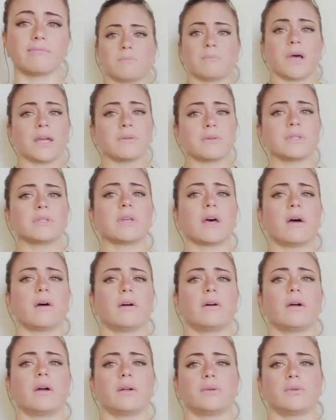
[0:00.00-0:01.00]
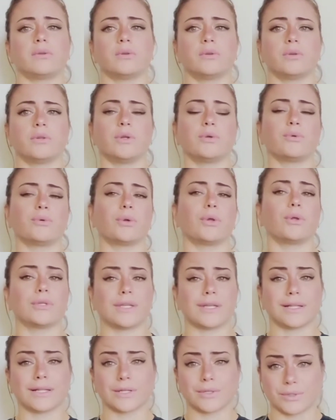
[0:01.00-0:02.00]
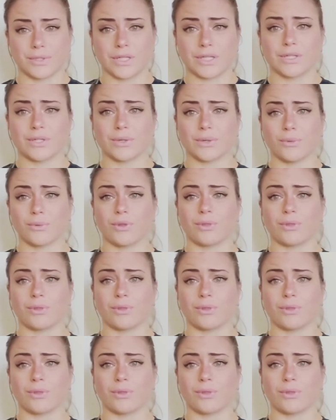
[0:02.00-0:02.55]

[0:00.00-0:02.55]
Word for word: Migraines are a neurological condition